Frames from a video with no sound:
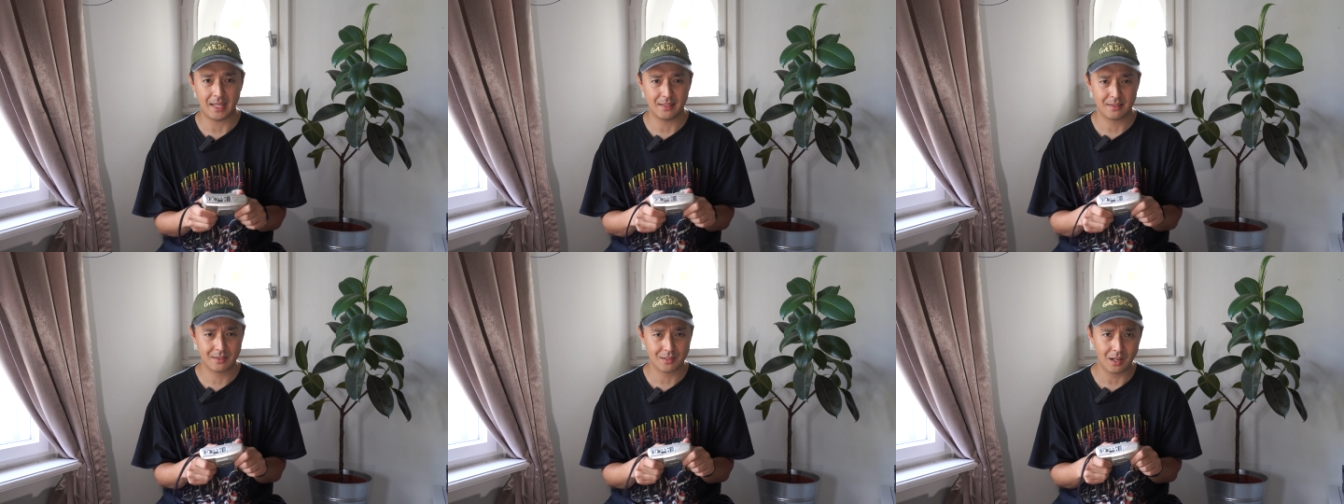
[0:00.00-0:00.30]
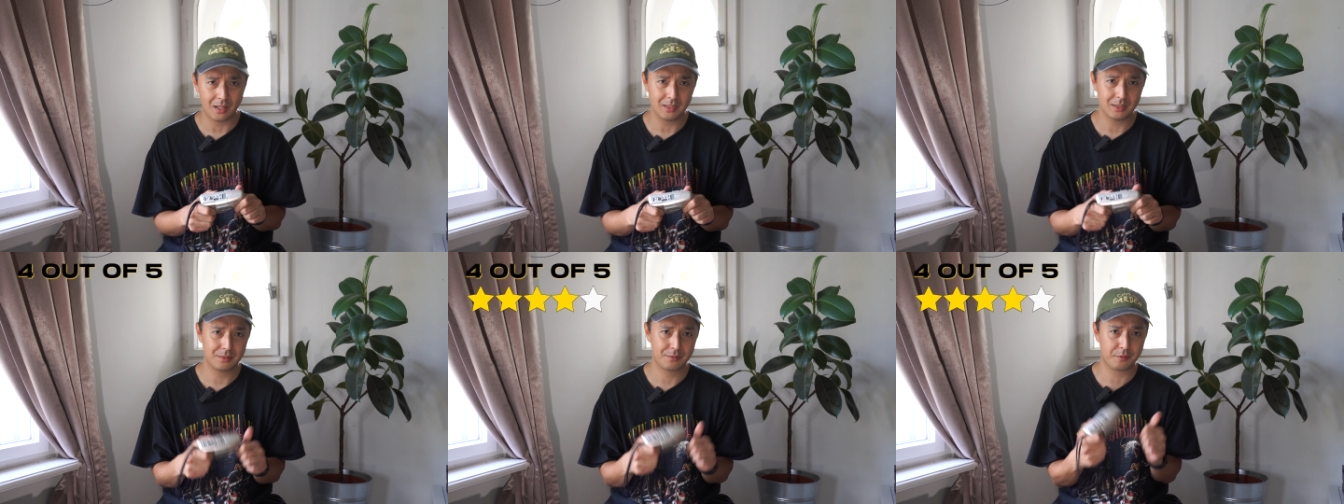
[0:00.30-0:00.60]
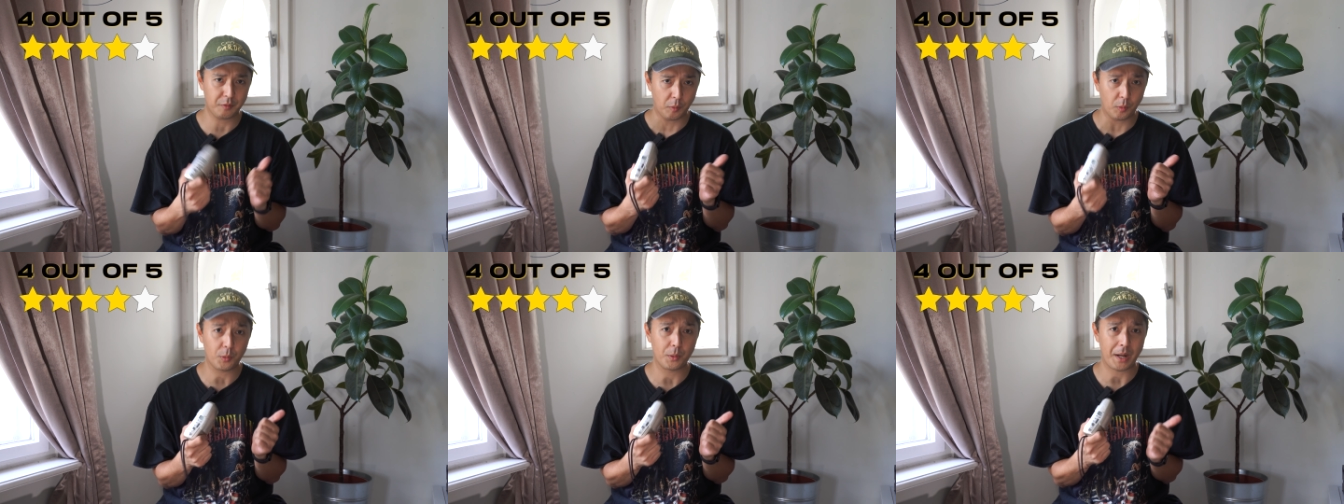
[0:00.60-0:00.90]
a solid
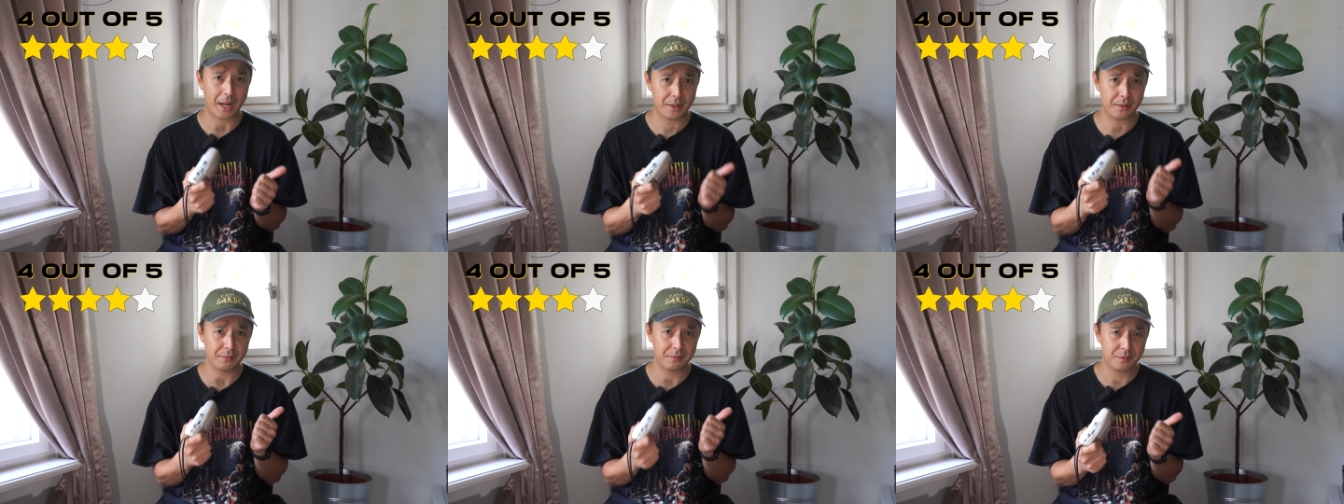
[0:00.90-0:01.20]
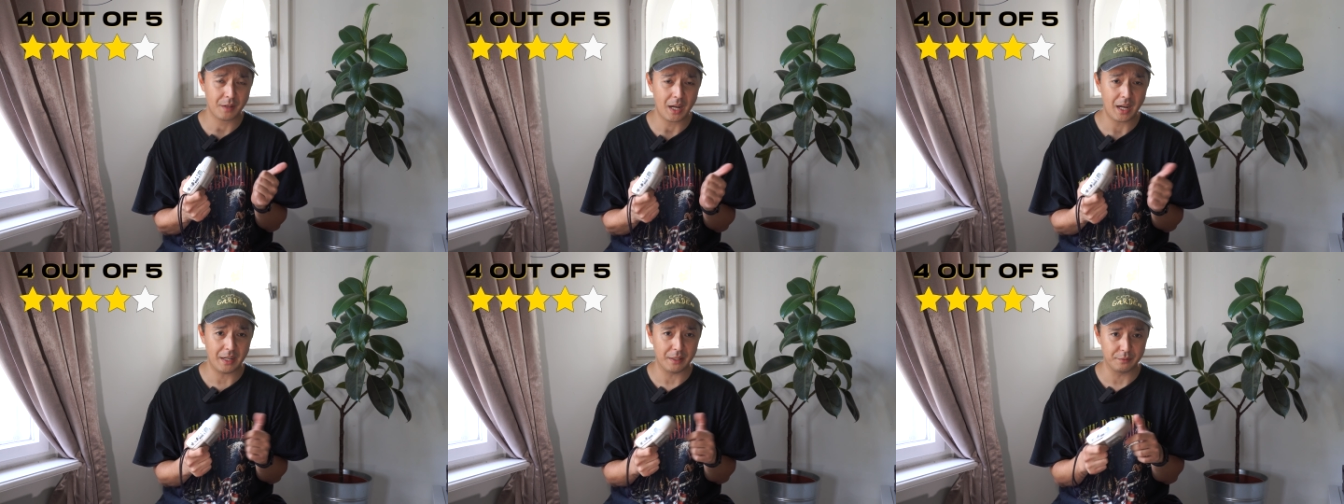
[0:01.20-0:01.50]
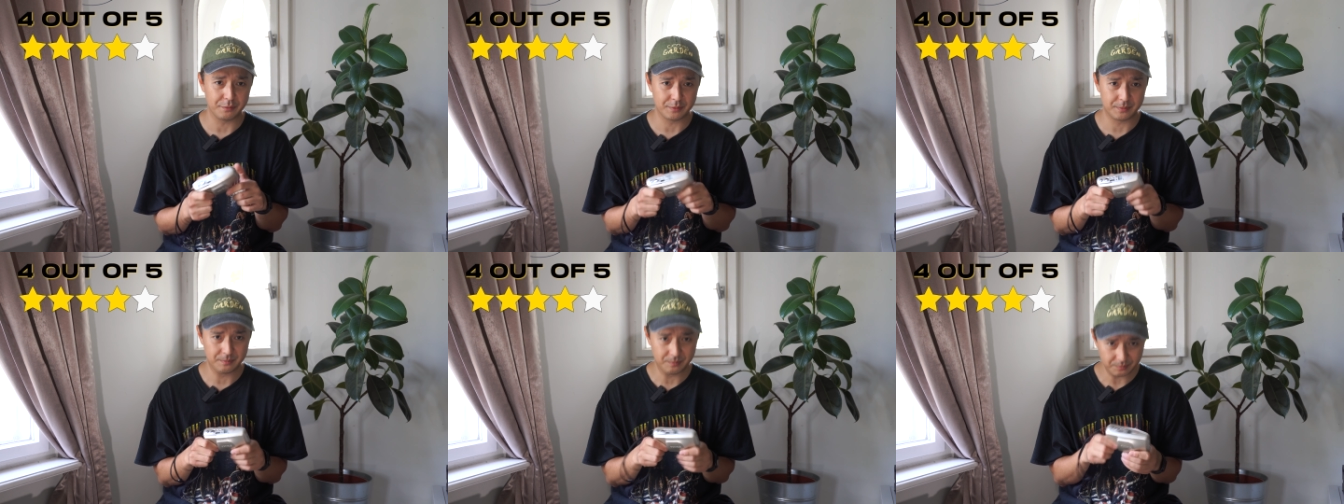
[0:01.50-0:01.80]
4 out of
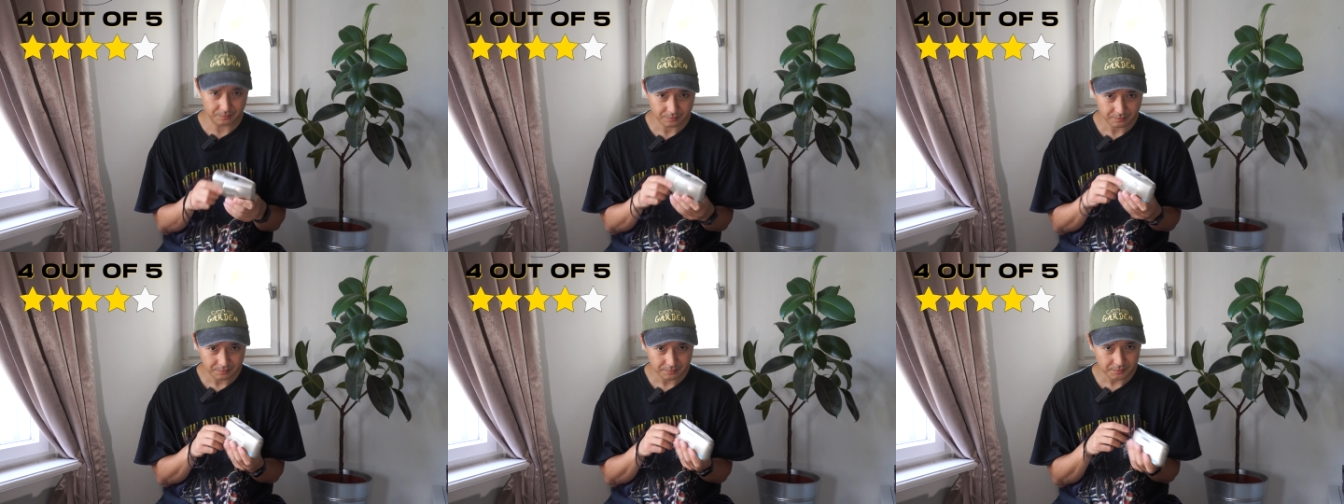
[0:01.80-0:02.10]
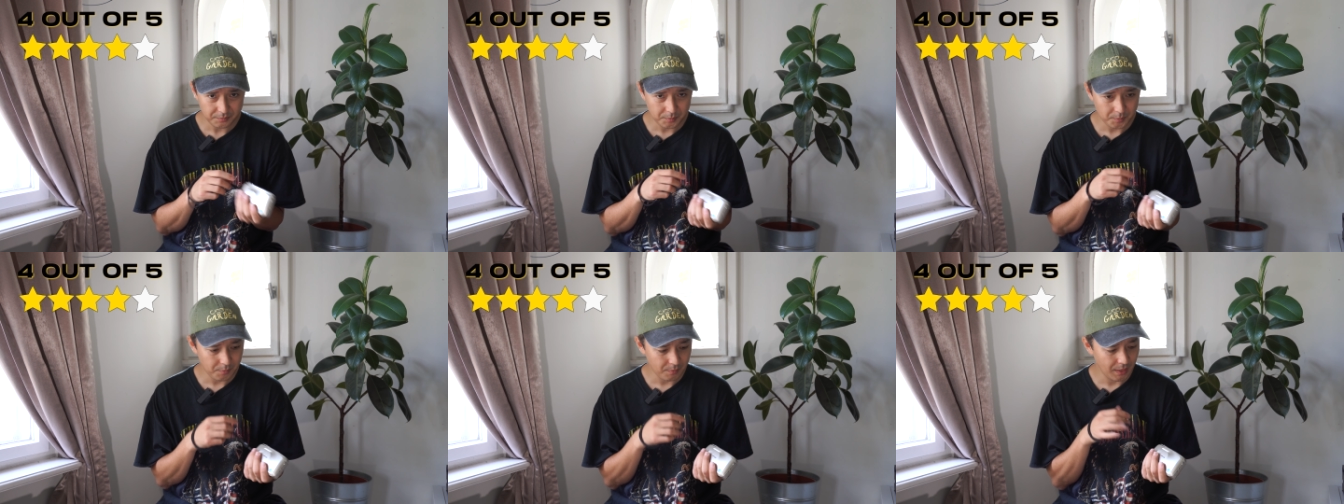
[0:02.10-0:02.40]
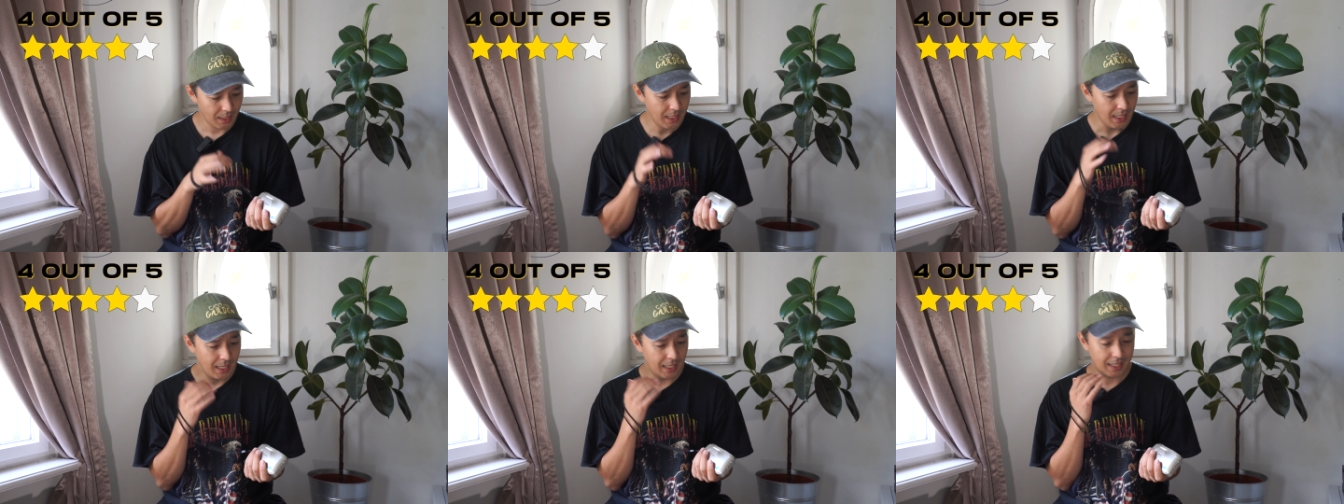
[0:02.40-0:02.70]

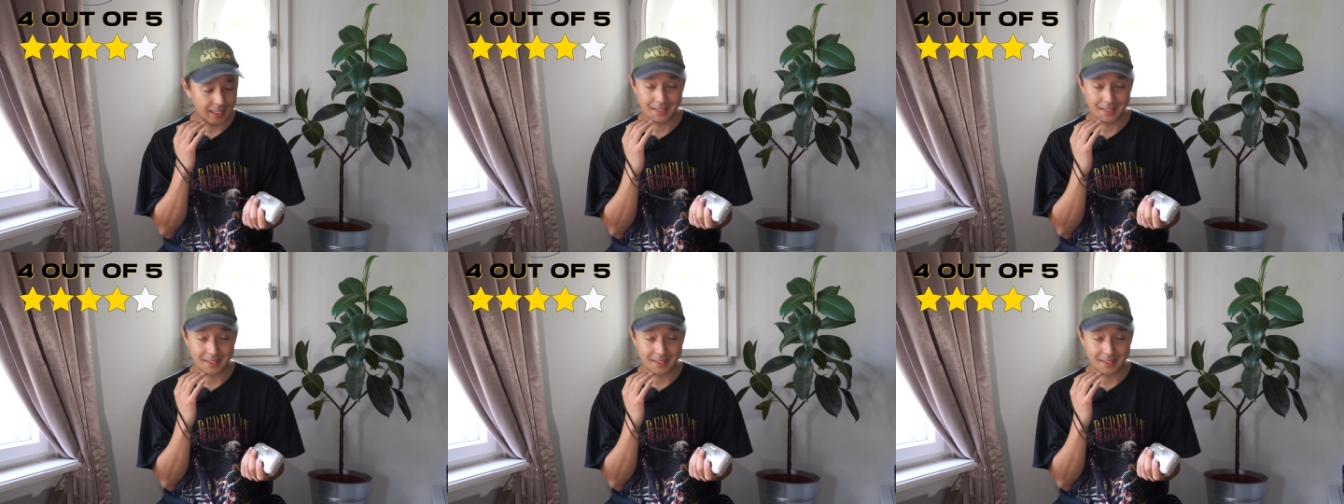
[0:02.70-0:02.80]
5.